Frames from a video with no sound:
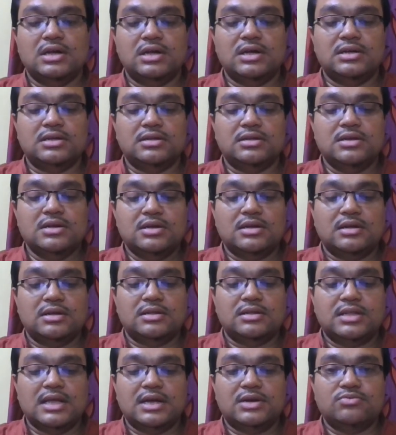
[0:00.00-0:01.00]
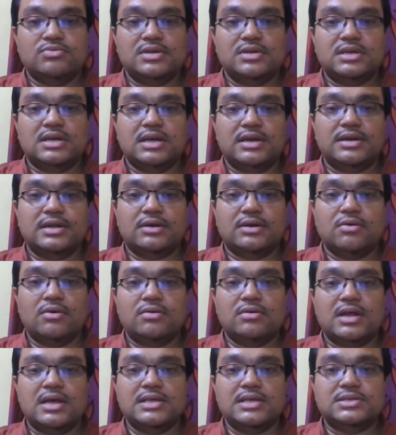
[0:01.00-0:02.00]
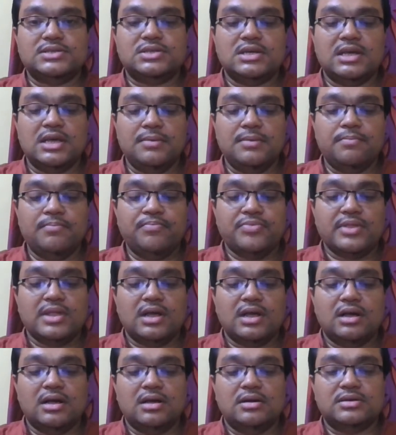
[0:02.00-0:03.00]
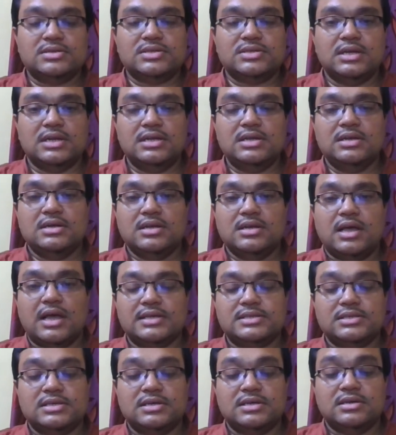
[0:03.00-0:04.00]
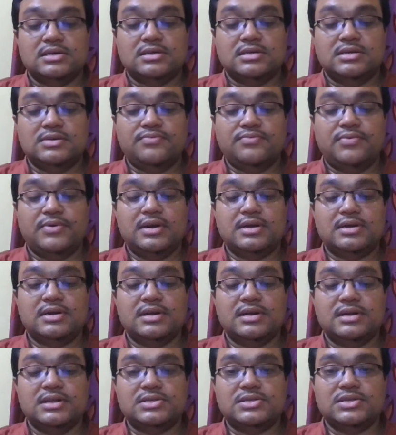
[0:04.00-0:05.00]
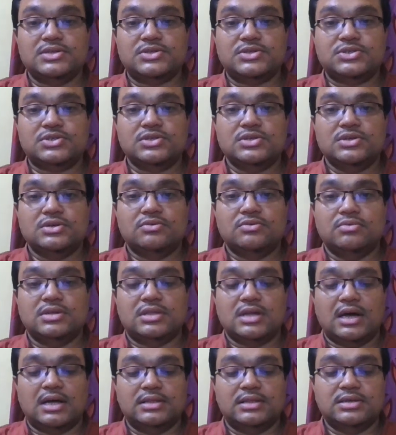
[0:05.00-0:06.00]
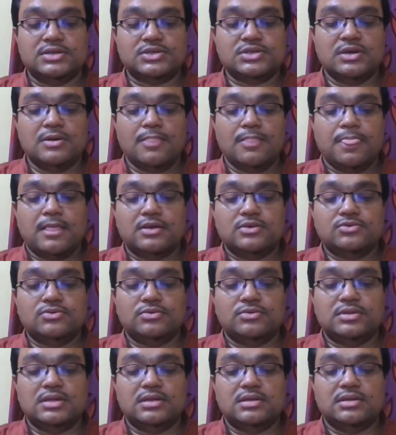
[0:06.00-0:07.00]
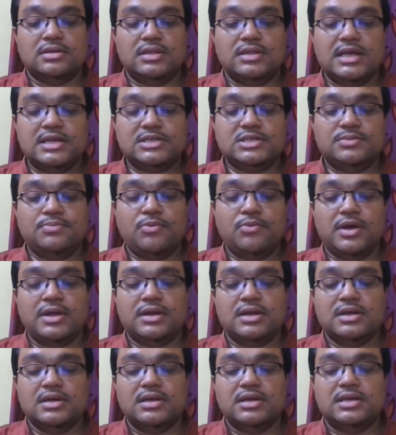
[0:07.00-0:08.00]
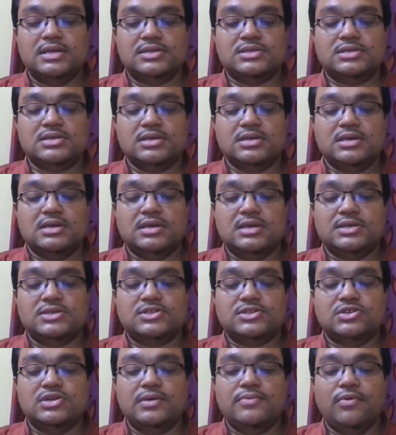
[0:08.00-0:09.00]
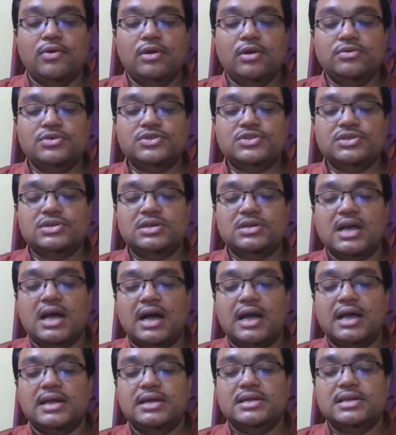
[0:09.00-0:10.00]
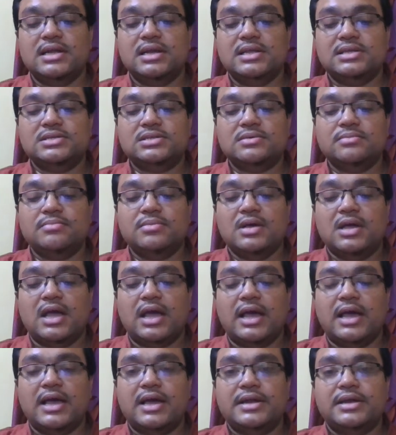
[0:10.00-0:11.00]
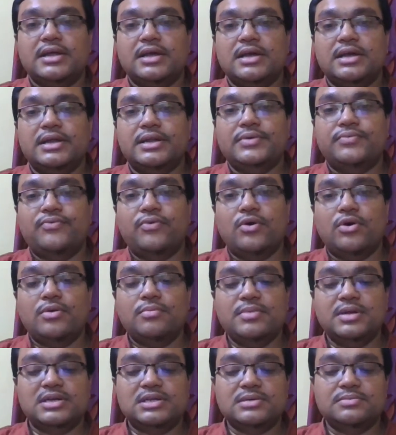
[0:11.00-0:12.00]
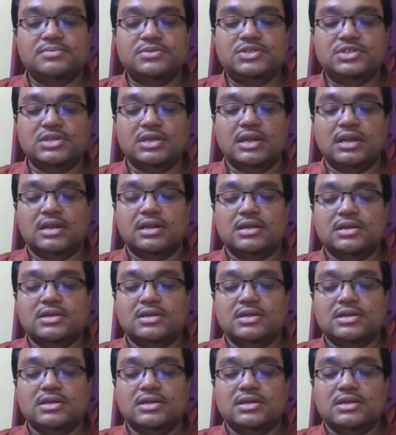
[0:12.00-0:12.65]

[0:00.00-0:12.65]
that we can recognize him, Shelley, as a different lyricist with others. So the next point is revolutionary idealism and reformative zeal.